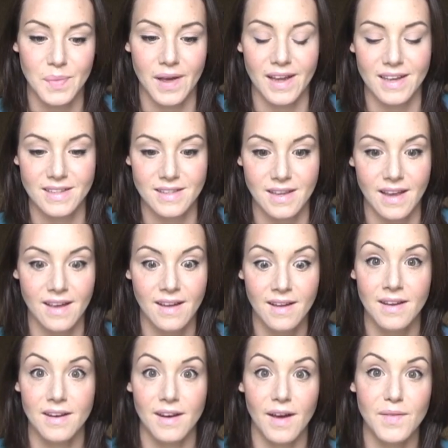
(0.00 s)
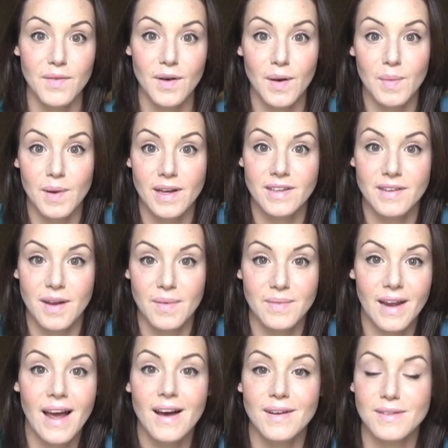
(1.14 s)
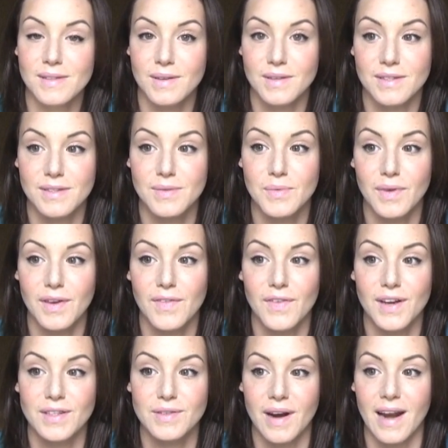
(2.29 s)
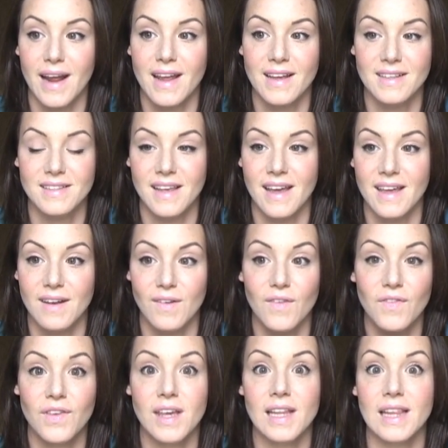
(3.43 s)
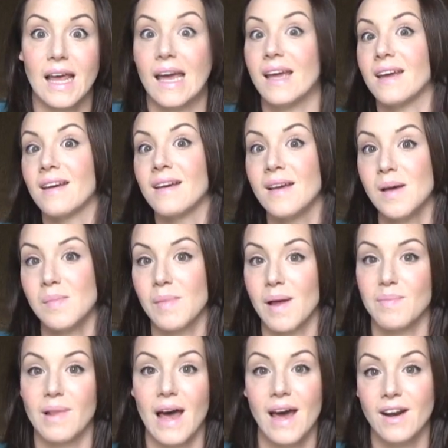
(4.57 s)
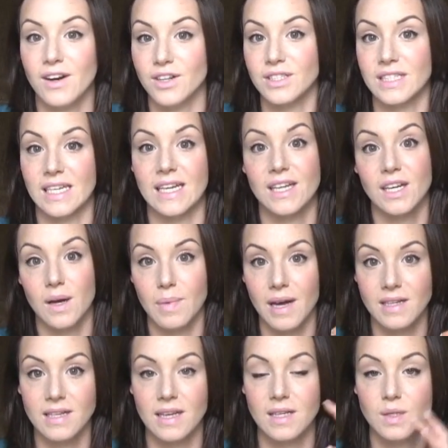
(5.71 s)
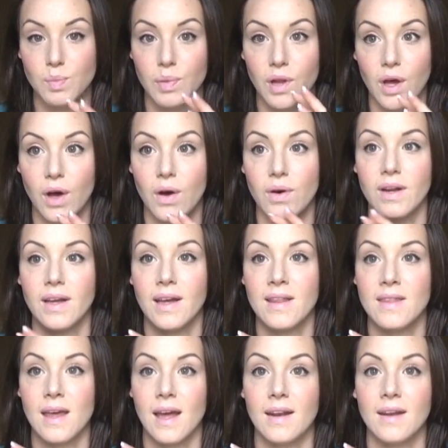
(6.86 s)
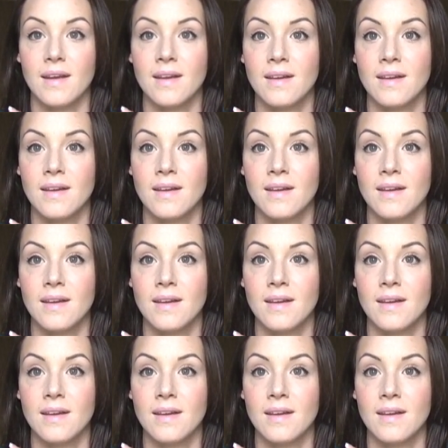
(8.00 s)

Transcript: but it's not very much coming out, so it's just really frustrating because it'll feel like my bladder's about to explode, and then